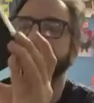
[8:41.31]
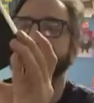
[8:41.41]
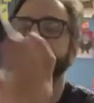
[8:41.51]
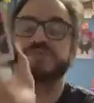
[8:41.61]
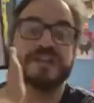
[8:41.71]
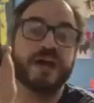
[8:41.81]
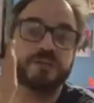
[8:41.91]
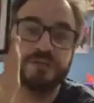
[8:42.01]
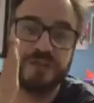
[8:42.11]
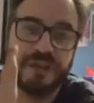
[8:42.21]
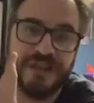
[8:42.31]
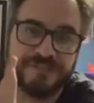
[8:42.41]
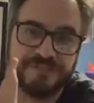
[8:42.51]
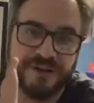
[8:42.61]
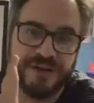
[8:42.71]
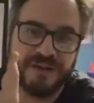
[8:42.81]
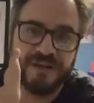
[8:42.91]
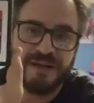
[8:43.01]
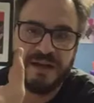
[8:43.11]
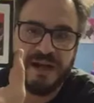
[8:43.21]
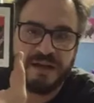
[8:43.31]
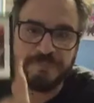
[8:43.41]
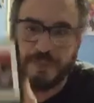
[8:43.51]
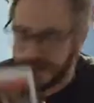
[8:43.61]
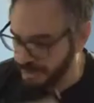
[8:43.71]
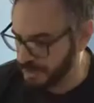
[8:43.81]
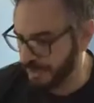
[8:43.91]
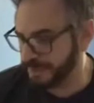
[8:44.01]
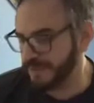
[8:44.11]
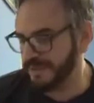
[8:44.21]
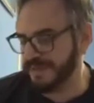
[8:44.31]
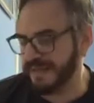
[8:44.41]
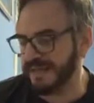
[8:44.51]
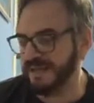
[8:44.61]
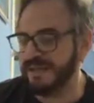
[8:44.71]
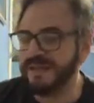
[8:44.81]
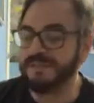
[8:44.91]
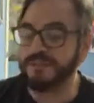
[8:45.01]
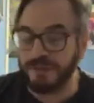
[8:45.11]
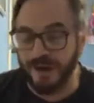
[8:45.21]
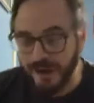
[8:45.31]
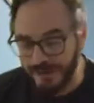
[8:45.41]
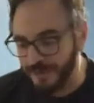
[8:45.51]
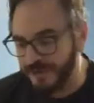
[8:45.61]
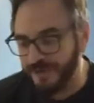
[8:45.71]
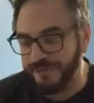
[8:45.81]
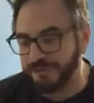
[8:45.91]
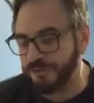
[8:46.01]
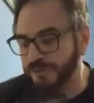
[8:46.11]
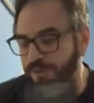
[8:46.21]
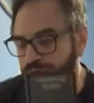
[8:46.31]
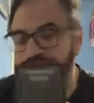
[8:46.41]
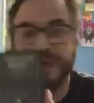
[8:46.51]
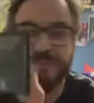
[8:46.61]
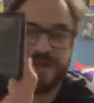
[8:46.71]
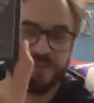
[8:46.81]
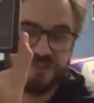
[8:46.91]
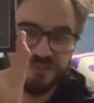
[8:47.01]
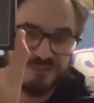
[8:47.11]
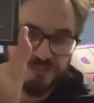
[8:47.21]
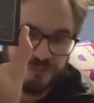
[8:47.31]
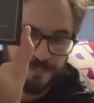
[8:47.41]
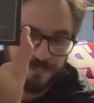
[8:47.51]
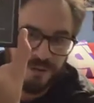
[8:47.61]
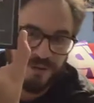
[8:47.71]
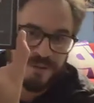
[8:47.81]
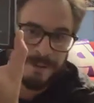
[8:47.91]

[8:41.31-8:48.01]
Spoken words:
So Joust was a lot of fun. I enjoyed playing that. Here we go. This was the worst game ever. This is football.